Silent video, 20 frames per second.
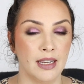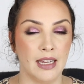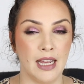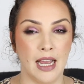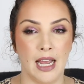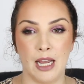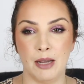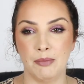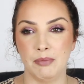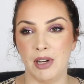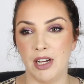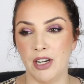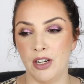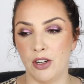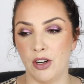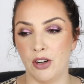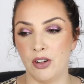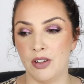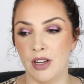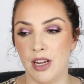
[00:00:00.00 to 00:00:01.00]

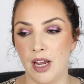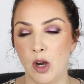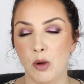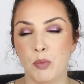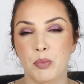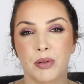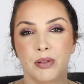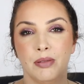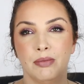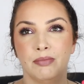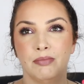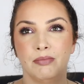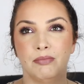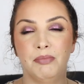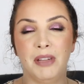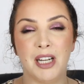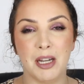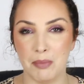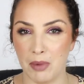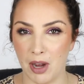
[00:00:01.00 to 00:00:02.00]
help
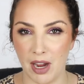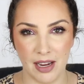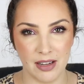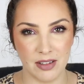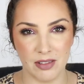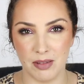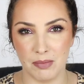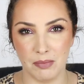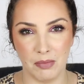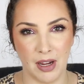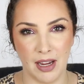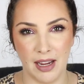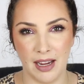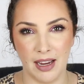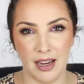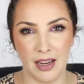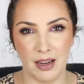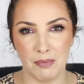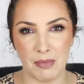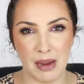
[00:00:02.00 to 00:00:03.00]
minimize
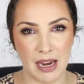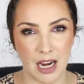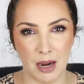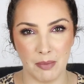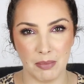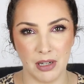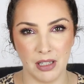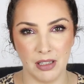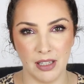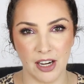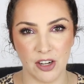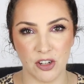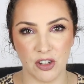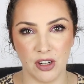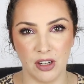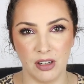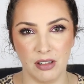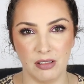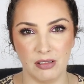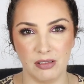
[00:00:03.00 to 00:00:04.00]
my makeup
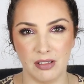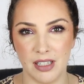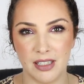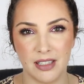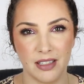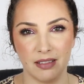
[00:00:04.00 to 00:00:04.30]
collection.